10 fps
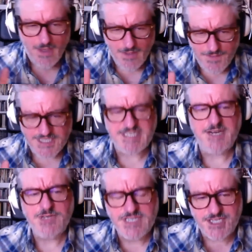The
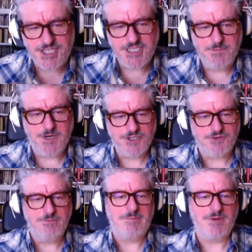series that she's most
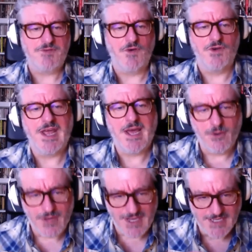remembered for
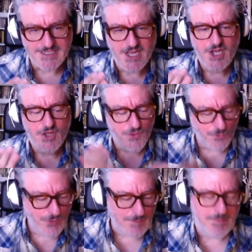now is the
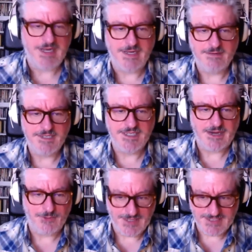Ripley
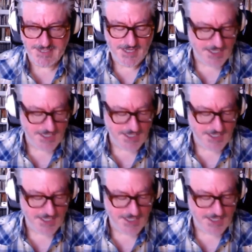series,